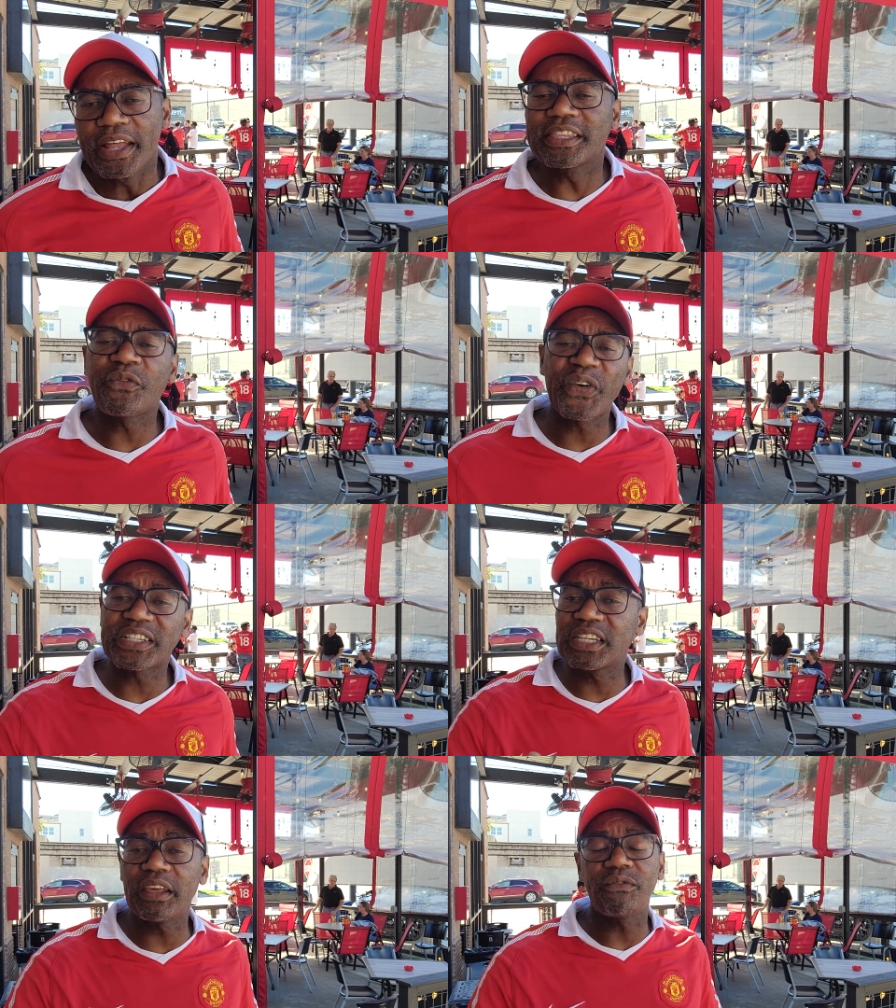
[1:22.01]

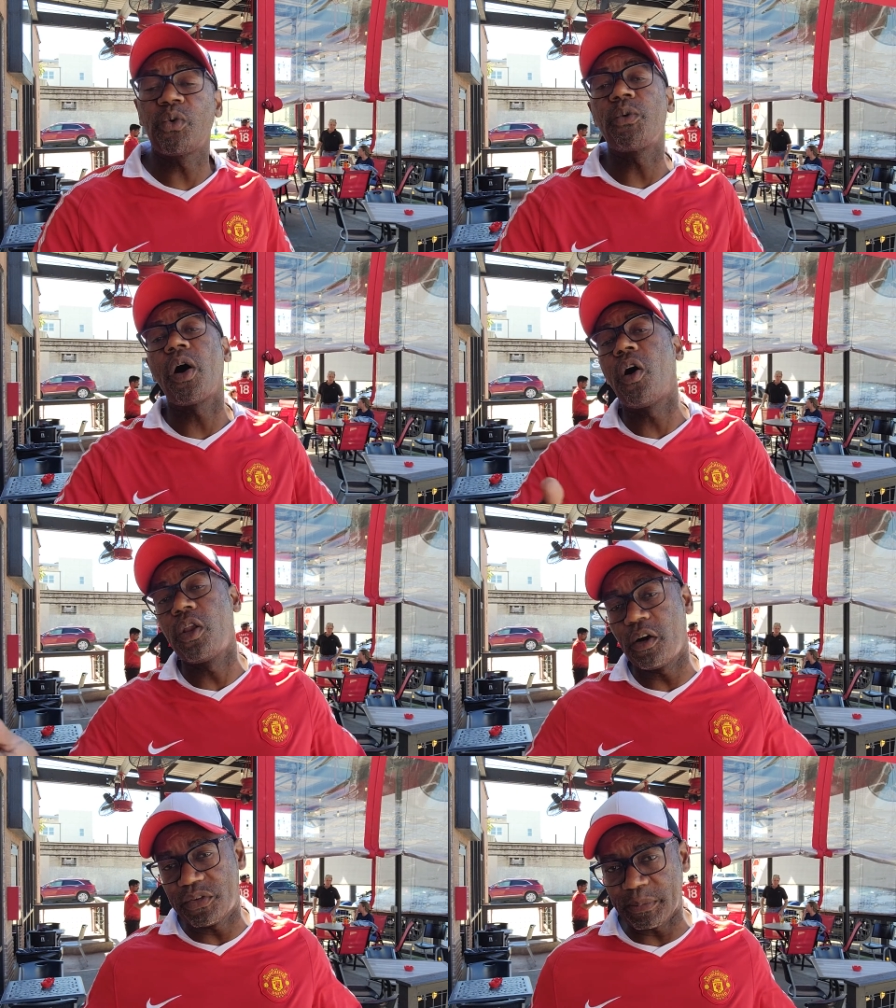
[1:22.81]
Defensively, we were
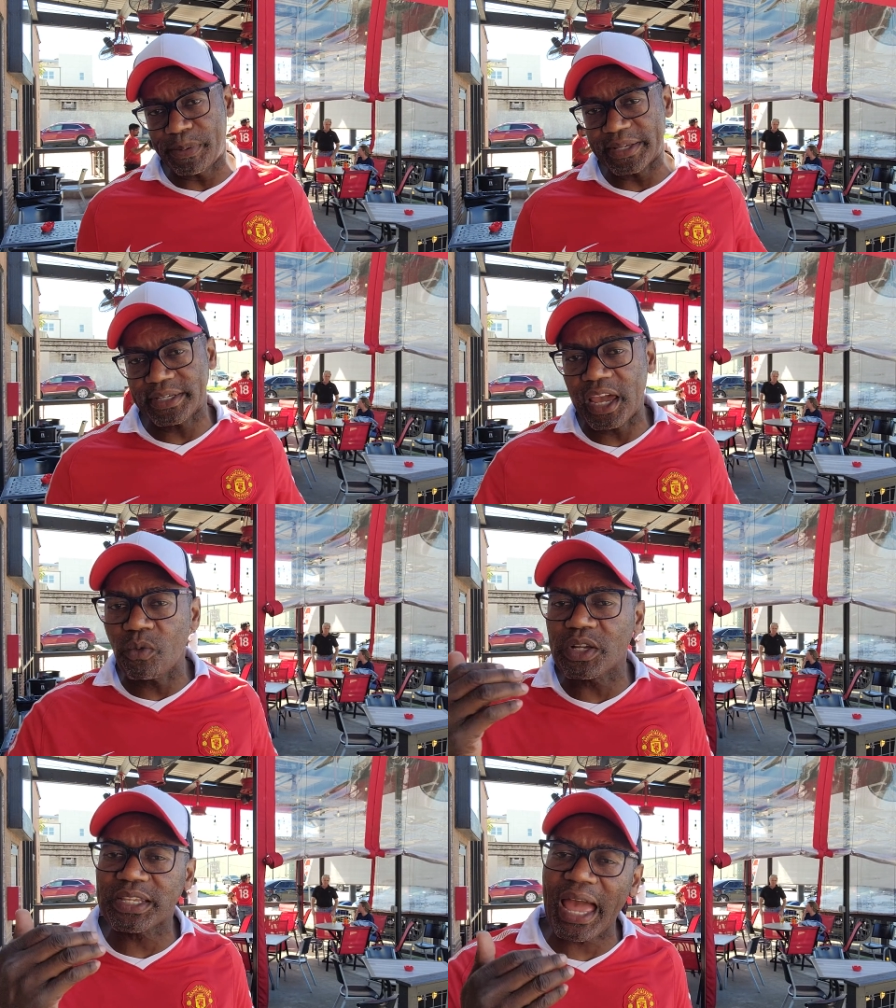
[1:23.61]
all over the place. It
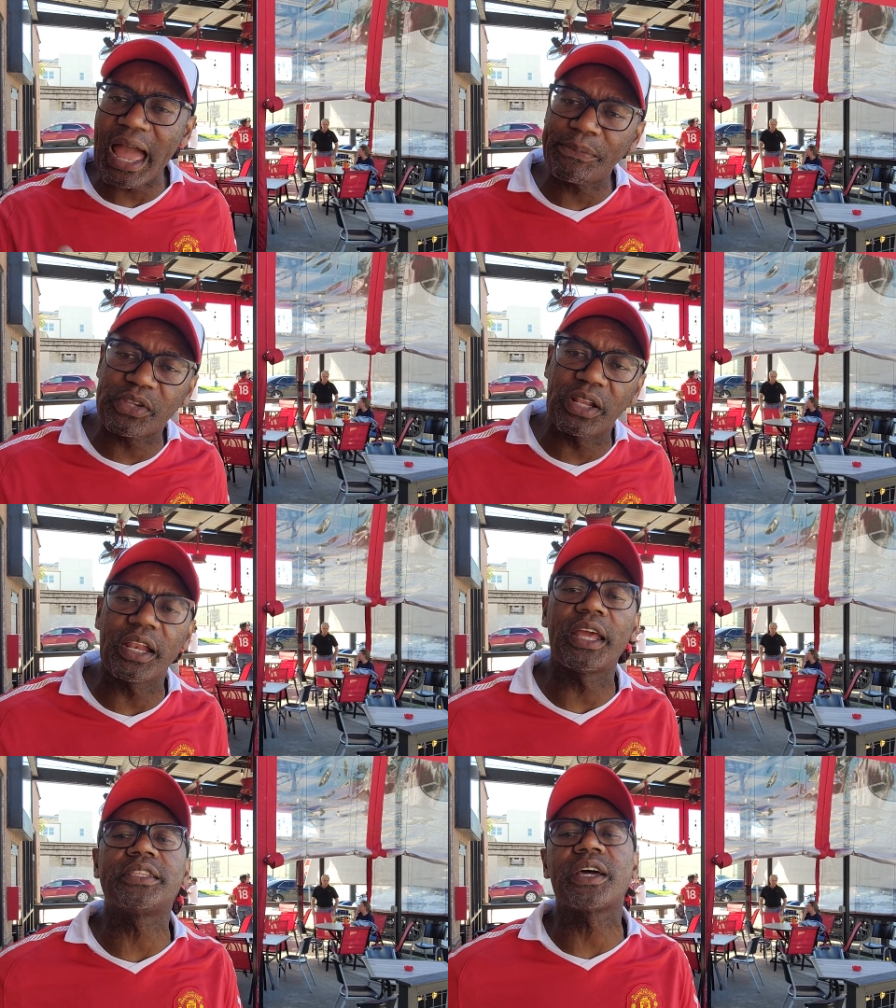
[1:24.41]
was
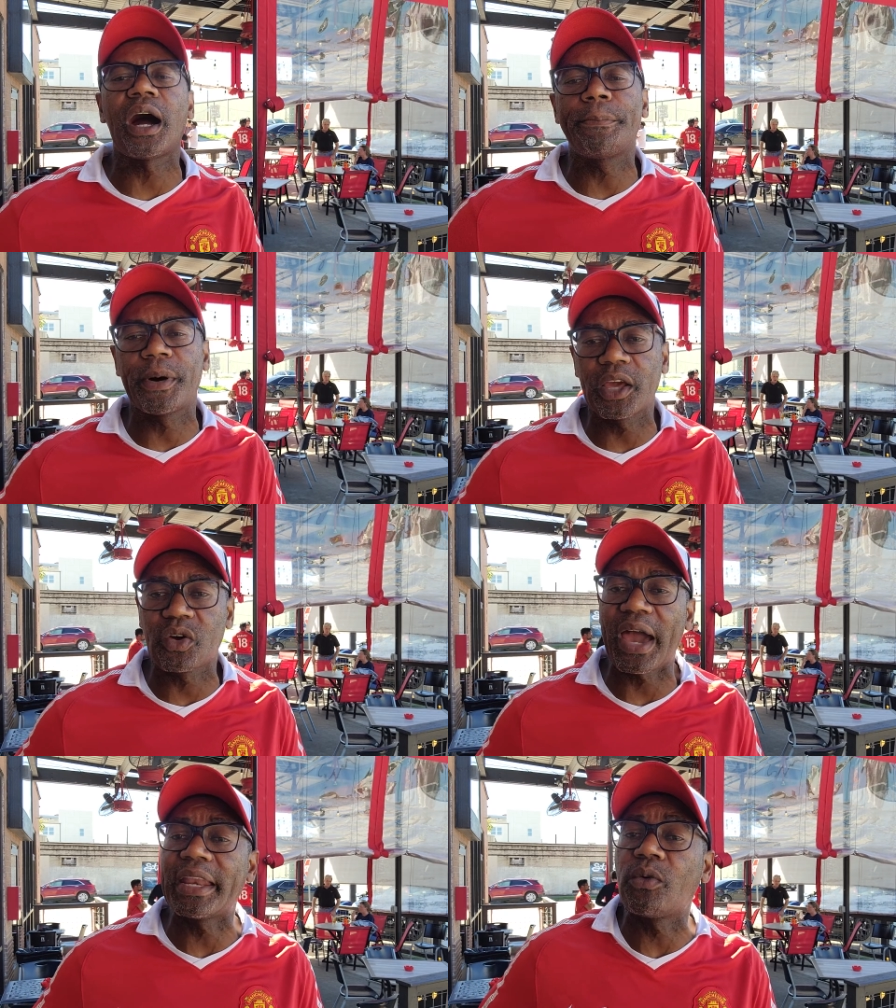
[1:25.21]
absolutely
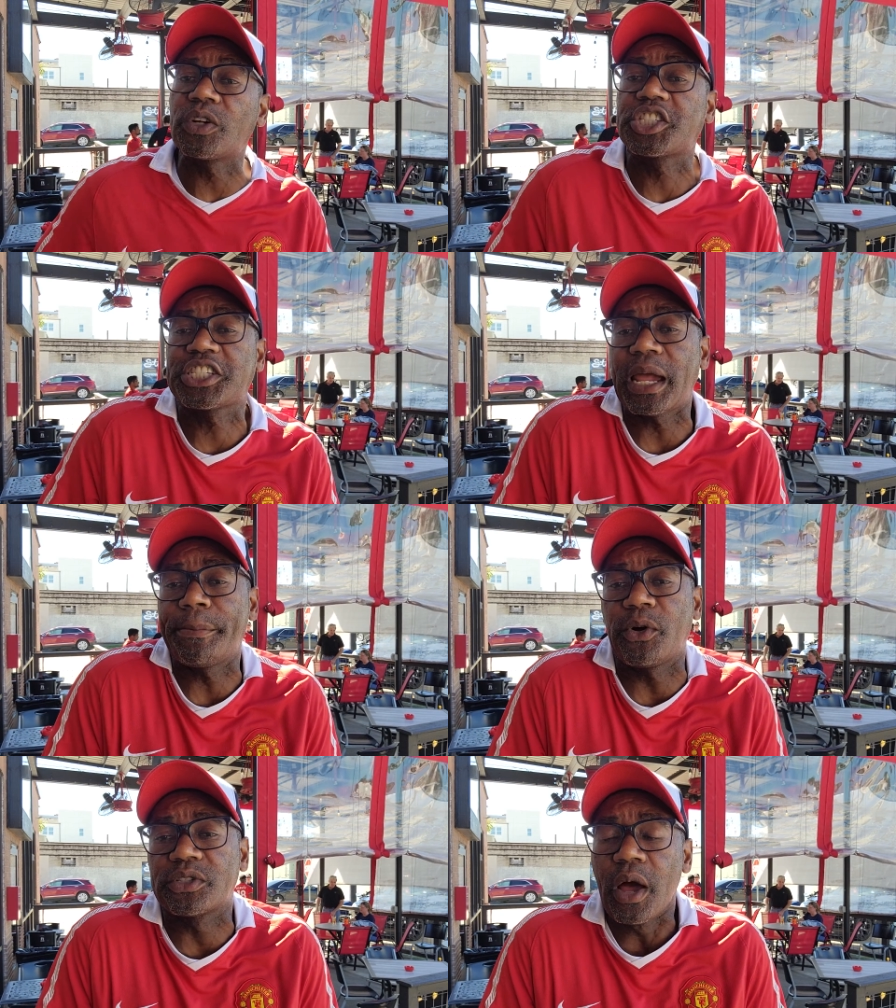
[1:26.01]
diabolical and it was
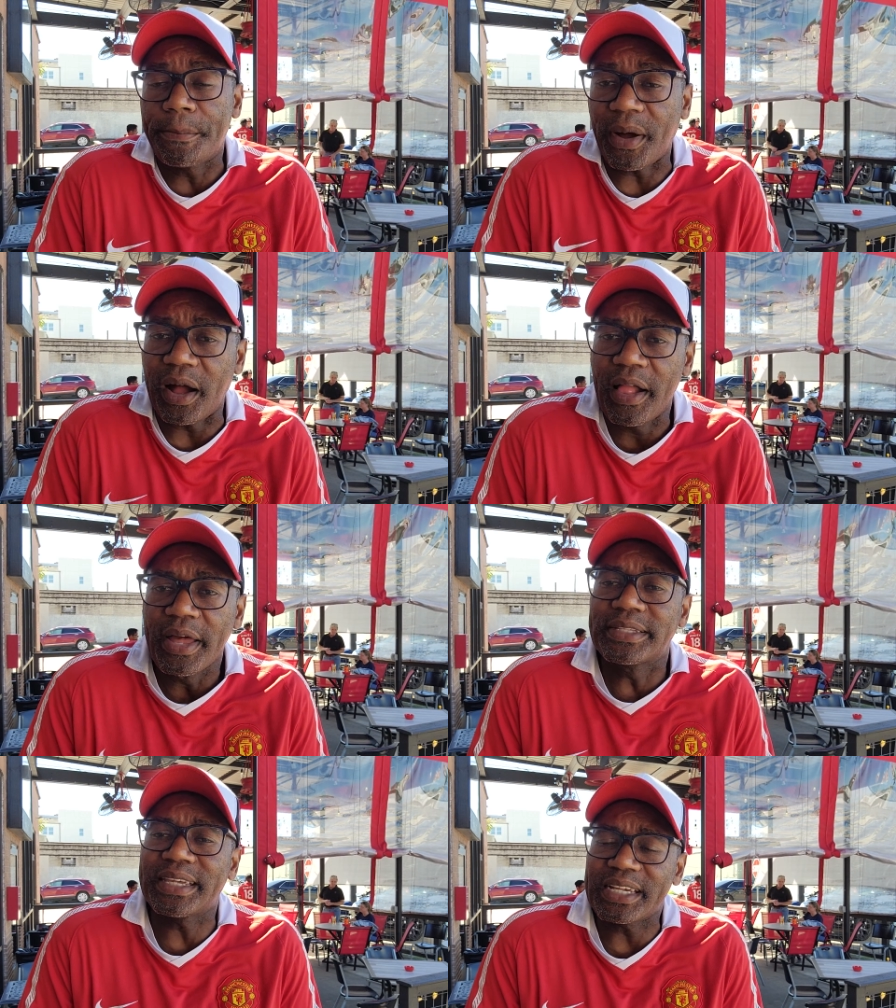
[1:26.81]
shambles. But
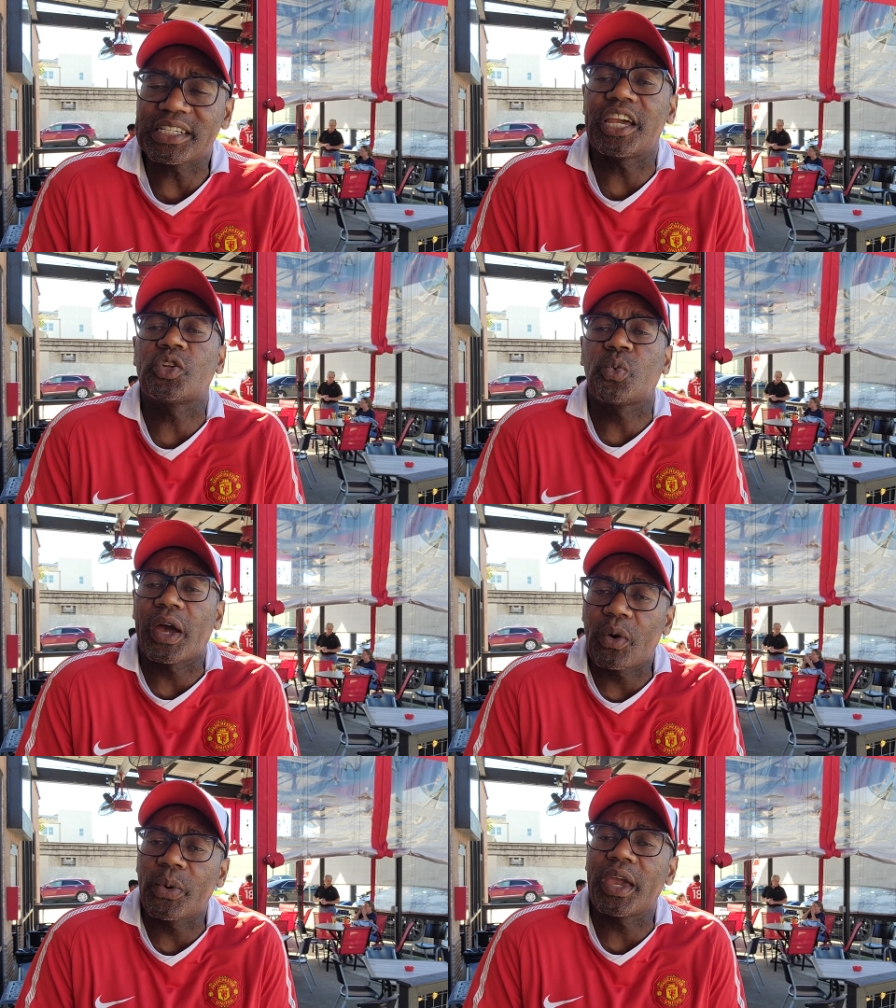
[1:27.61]
this is
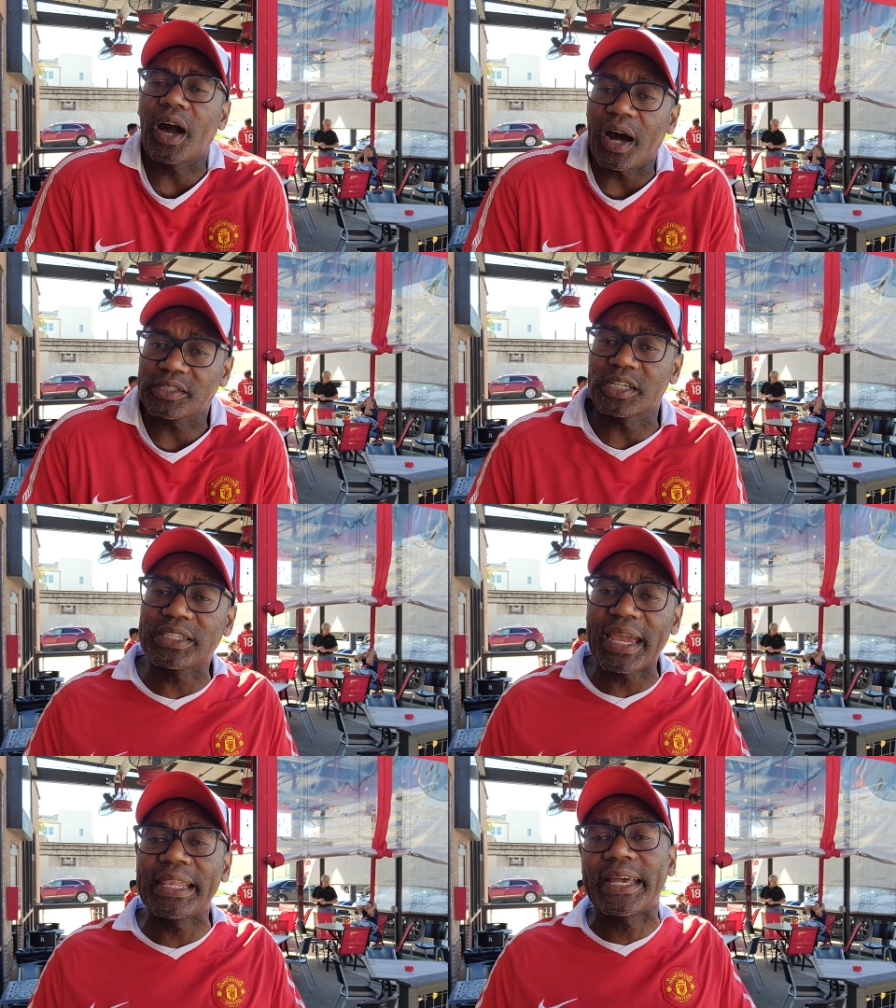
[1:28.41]
where we are
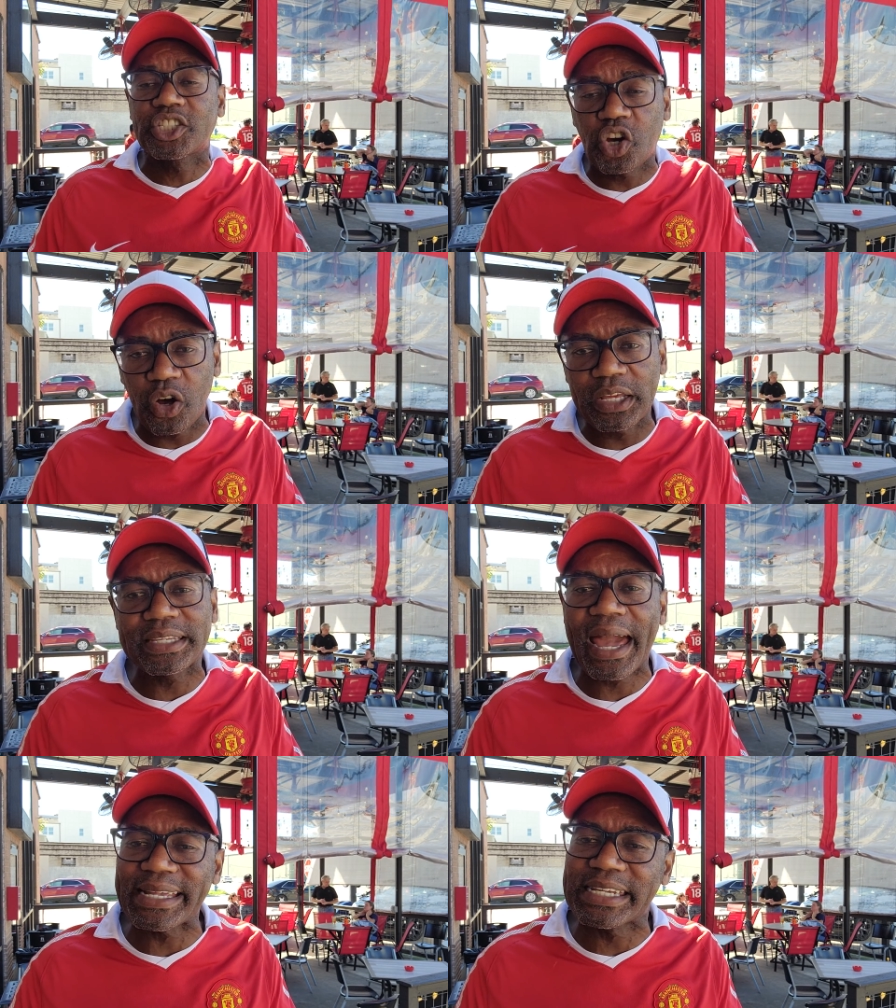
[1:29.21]
today. Let's call it
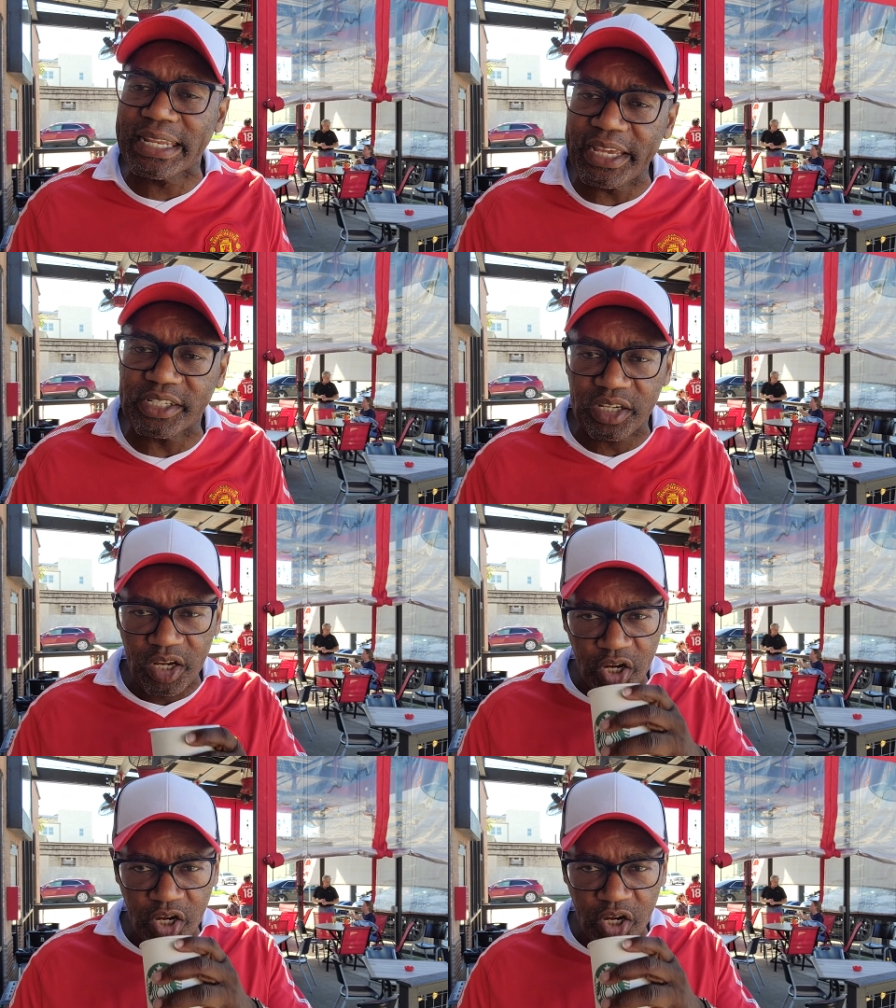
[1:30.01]
as it is.